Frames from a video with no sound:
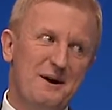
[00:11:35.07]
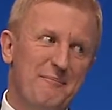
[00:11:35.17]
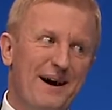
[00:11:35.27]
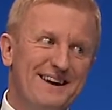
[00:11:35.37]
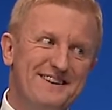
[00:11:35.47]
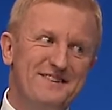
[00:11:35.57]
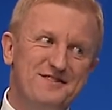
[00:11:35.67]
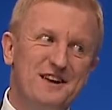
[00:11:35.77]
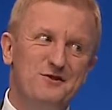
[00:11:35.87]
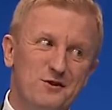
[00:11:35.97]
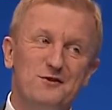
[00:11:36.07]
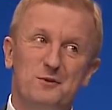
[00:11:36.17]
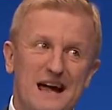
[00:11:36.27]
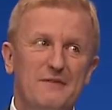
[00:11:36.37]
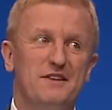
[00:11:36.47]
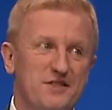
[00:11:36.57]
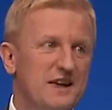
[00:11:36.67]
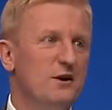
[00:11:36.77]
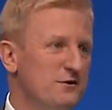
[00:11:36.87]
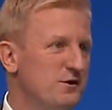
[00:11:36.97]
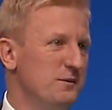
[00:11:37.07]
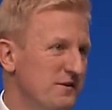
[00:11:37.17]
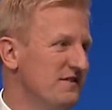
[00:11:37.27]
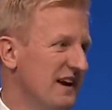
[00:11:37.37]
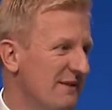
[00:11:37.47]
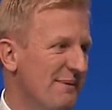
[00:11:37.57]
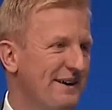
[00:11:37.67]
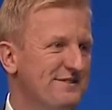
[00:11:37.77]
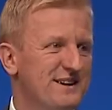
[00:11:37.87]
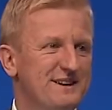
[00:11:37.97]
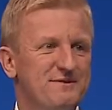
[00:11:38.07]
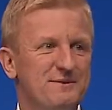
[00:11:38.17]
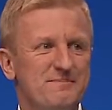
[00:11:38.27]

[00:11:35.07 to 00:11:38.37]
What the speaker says: my constituents would have a thing or two to say about it.